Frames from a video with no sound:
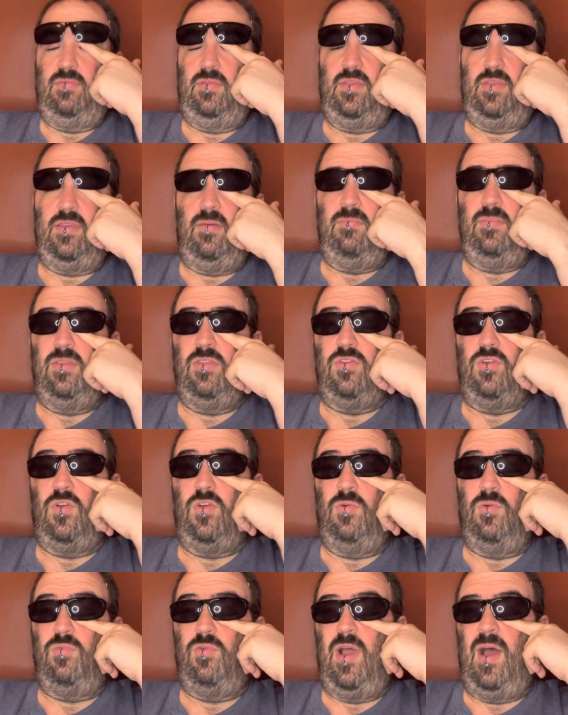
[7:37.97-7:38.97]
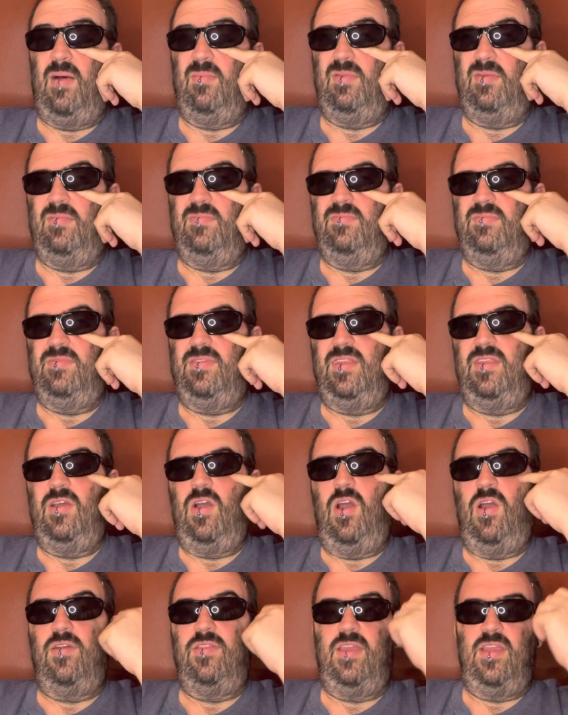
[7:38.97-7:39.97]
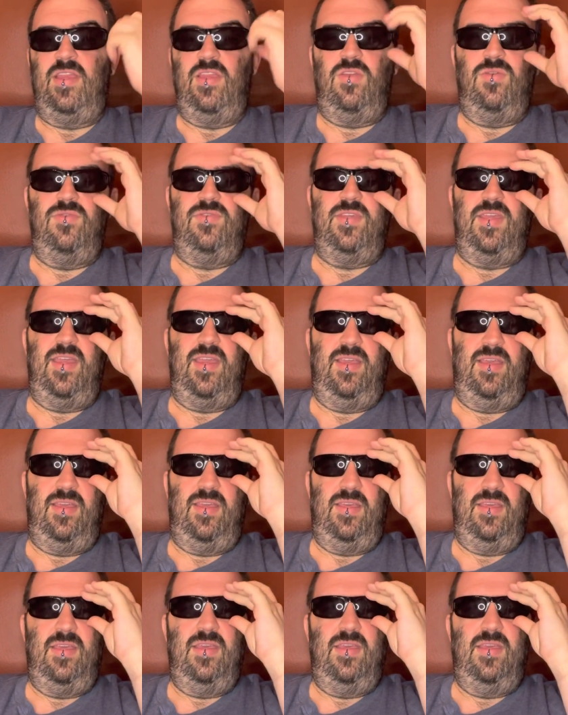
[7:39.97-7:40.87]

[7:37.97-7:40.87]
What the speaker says: some internal problems, and are they using